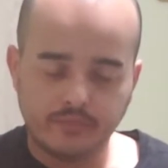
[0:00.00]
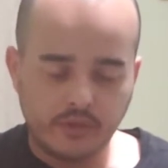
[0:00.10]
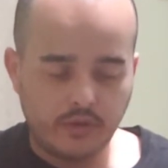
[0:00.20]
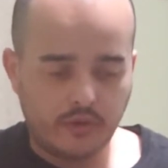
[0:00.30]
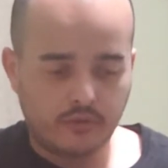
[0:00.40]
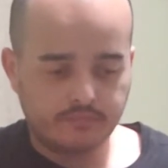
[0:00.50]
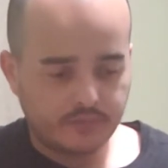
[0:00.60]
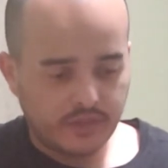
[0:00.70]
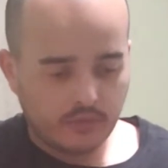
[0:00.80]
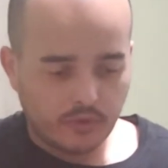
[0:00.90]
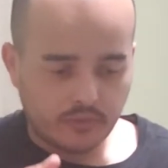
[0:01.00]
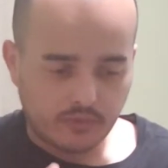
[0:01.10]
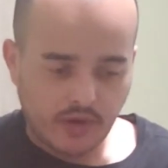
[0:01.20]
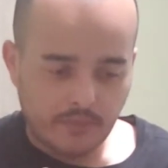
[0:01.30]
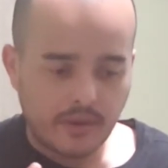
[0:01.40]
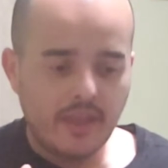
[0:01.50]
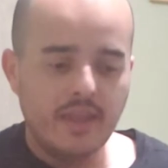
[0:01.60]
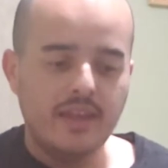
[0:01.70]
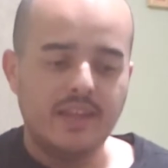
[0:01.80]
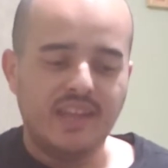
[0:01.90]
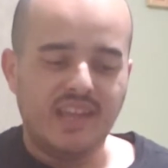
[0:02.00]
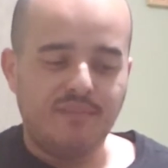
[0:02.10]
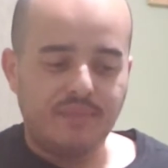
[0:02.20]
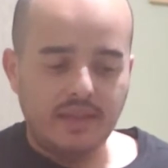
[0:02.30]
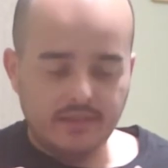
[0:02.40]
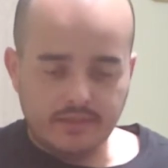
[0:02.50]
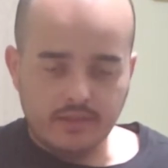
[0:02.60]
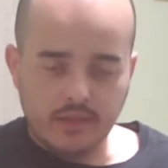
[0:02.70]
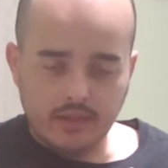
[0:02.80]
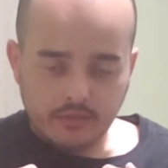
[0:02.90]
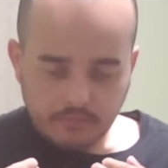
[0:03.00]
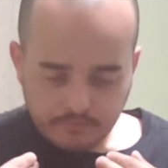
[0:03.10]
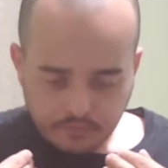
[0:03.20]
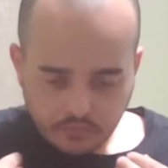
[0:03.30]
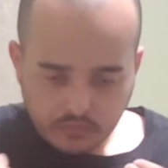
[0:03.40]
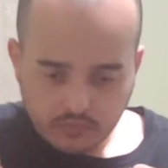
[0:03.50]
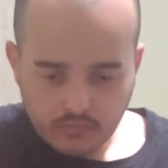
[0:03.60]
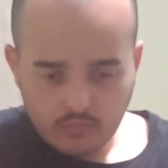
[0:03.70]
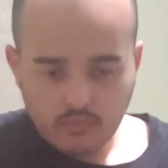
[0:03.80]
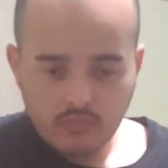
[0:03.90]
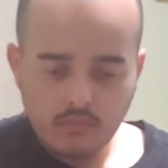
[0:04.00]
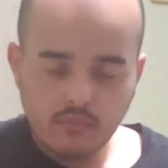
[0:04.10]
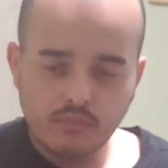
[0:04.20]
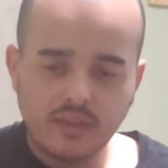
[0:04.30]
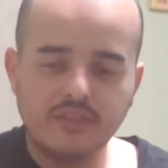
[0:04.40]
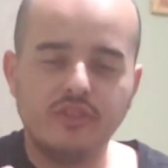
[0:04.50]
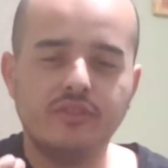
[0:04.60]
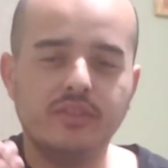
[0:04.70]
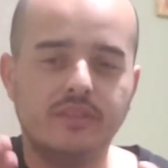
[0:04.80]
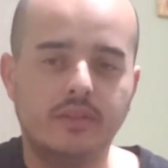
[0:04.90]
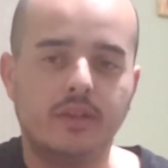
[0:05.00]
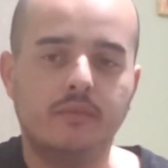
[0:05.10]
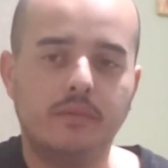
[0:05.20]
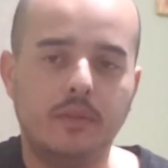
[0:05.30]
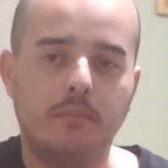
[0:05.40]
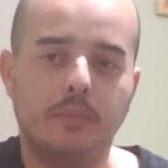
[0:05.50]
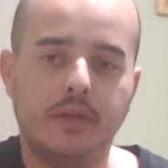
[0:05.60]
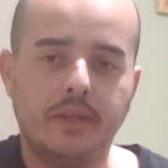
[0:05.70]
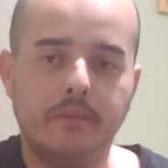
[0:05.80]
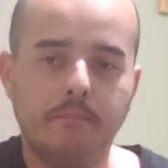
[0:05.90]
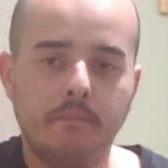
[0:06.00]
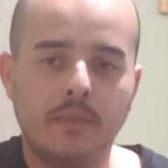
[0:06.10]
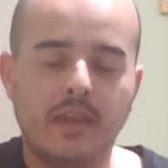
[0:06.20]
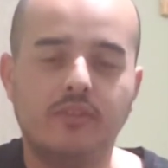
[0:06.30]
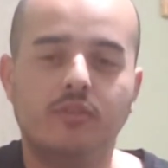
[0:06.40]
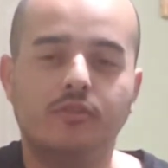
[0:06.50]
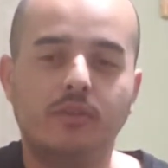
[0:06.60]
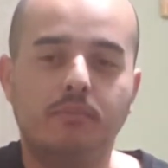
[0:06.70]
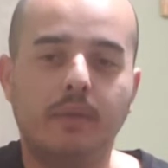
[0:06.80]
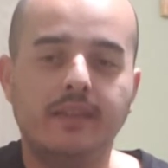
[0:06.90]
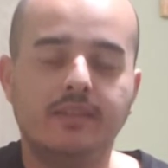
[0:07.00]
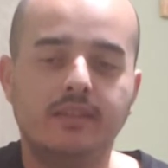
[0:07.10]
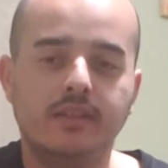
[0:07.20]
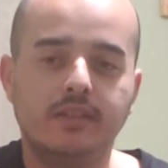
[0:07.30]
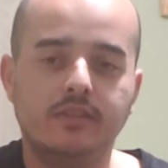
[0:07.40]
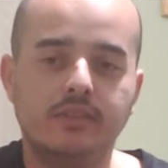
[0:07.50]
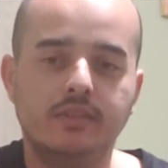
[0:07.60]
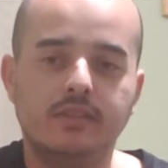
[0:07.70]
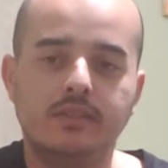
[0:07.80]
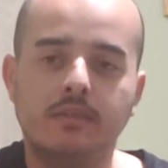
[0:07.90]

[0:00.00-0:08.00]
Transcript: You know, these low subscribers, if they see that you're just there for the money and you're just basically just,